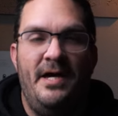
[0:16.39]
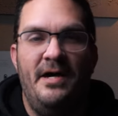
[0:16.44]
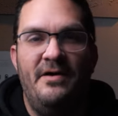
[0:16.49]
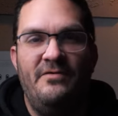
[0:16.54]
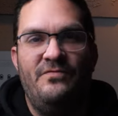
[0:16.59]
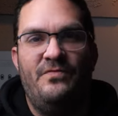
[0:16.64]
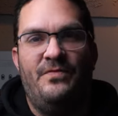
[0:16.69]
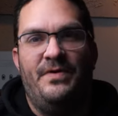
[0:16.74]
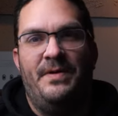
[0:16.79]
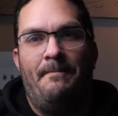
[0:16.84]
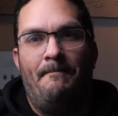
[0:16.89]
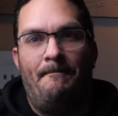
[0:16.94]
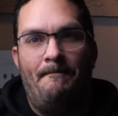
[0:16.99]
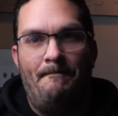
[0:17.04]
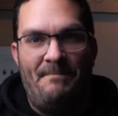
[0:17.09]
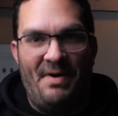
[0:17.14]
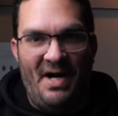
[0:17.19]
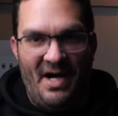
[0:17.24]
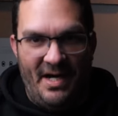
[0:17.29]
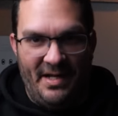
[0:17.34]

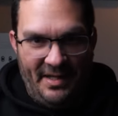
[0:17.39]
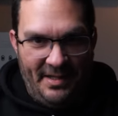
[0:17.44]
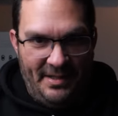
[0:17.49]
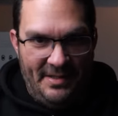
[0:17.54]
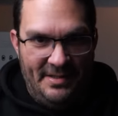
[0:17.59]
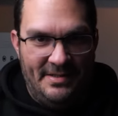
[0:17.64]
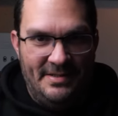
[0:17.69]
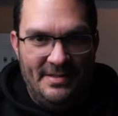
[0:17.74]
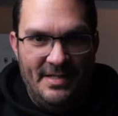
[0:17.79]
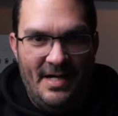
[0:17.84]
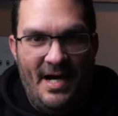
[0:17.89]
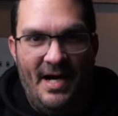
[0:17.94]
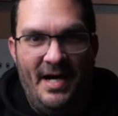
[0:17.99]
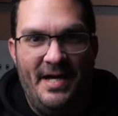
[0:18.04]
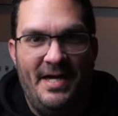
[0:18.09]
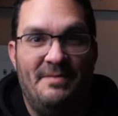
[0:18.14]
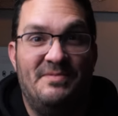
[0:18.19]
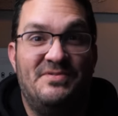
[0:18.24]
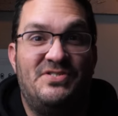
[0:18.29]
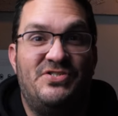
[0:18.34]
everybody.
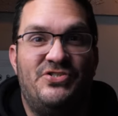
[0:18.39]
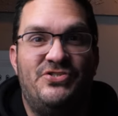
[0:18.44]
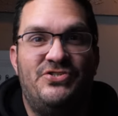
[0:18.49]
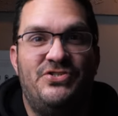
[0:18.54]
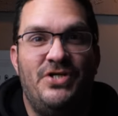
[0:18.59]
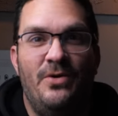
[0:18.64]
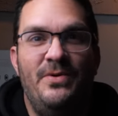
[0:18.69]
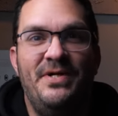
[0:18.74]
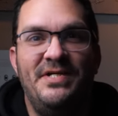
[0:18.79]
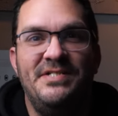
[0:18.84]
I am so